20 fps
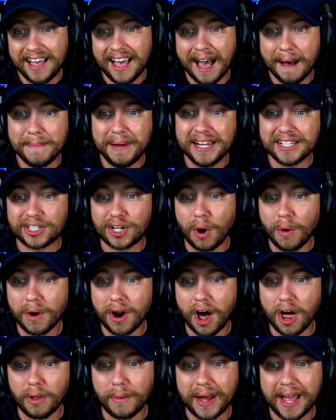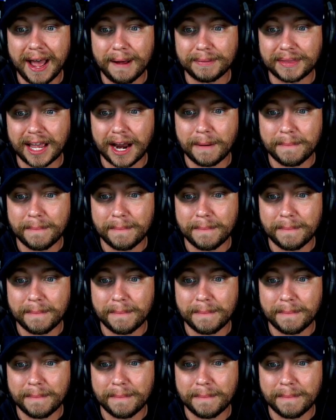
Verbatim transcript: I mean, it's going all the way up there,